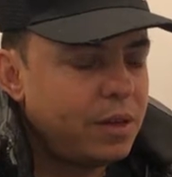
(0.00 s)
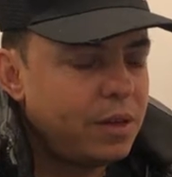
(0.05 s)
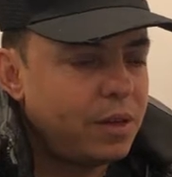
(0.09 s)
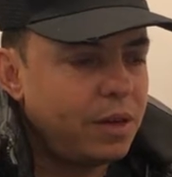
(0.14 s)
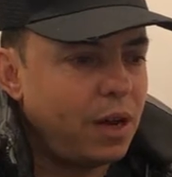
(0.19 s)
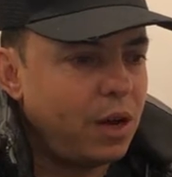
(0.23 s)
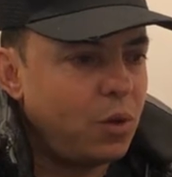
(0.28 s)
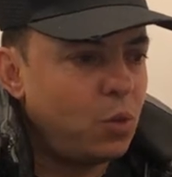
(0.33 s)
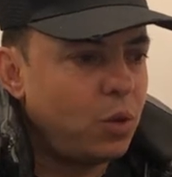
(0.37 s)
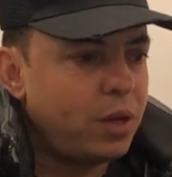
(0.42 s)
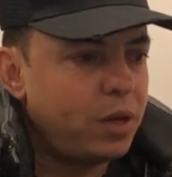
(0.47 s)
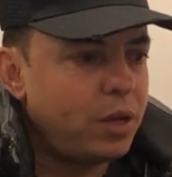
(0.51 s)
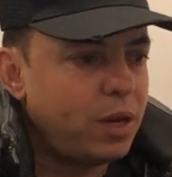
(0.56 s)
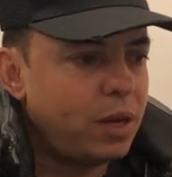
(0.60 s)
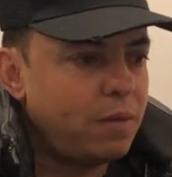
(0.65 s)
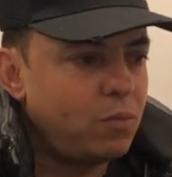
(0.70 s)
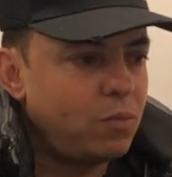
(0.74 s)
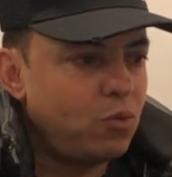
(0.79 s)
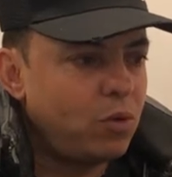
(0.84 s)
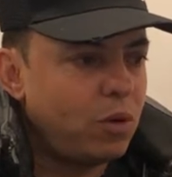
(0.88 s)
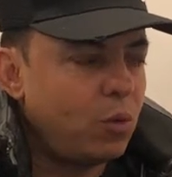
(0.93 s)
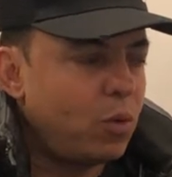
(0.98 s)

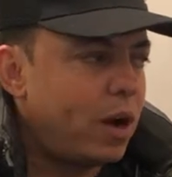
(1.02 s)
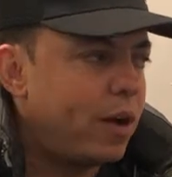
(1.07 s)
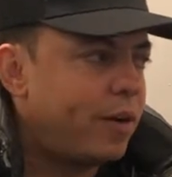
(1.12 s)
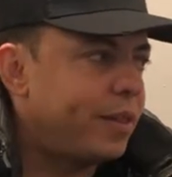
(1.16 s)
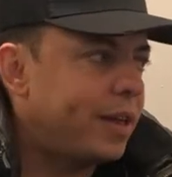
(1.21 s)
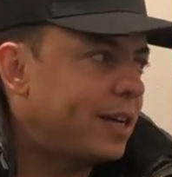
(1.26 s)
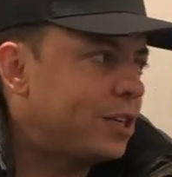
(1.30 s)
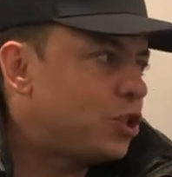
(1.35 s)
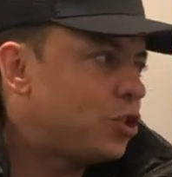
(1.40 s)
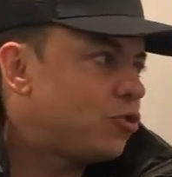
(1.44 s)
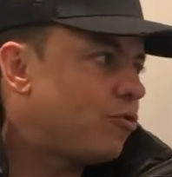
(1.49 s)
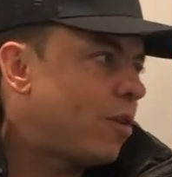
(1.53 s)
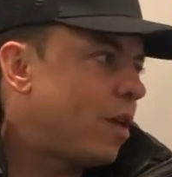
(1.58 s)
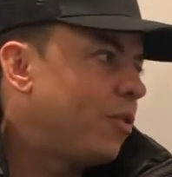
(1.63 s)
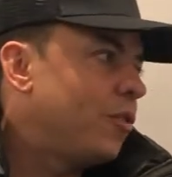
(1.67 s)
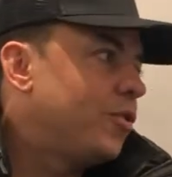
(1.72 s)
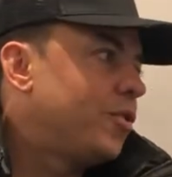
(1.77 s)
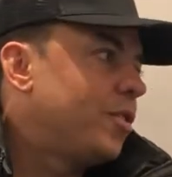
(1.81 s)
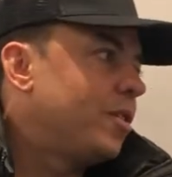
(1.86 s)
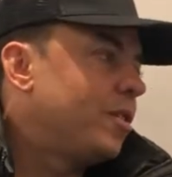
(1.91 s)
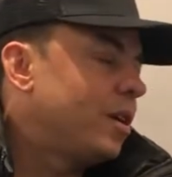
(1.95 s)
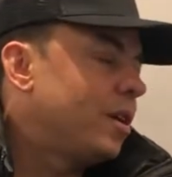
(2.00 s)
aware of their
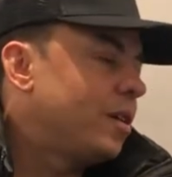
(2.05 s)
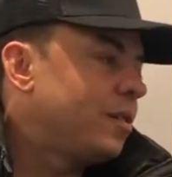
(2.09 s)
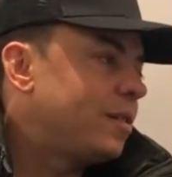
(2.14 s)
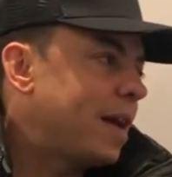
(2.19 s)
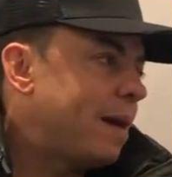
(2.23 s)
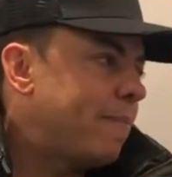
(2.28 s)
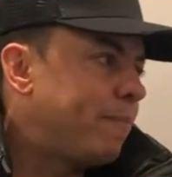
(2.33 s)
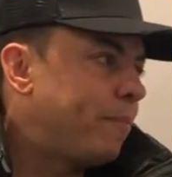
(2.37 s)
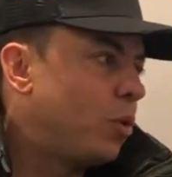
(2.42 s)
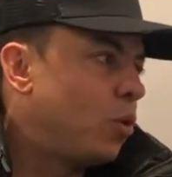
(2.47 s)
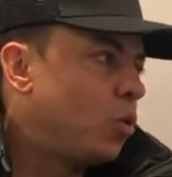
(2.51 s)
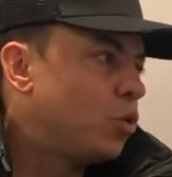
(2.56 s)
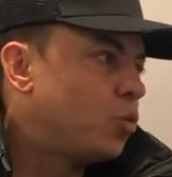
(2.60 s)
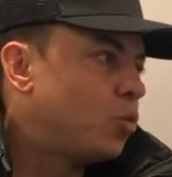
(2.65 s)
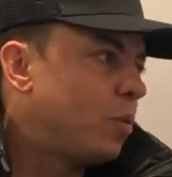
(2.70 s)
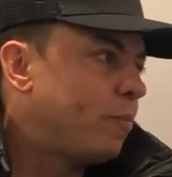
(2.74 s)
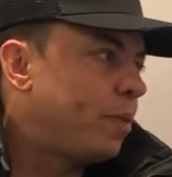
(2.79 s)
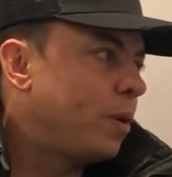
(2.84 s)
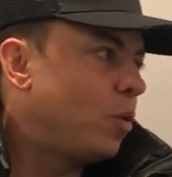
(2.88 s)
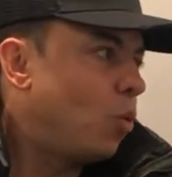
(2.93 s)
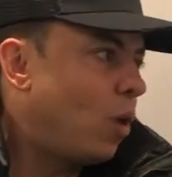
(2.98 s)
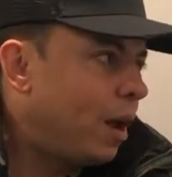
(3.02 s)
strengths, and dead balls
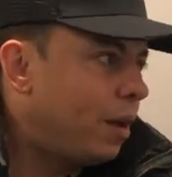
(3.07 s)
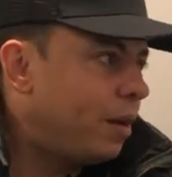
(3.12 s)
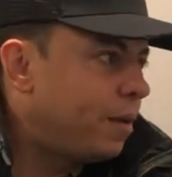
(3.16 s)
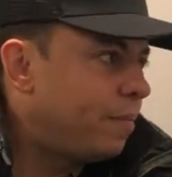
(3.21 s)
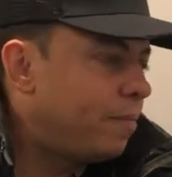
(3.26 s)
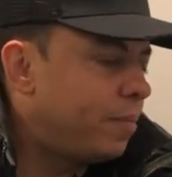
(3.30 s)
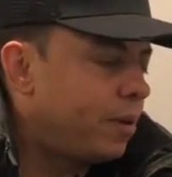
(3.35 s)
would be one,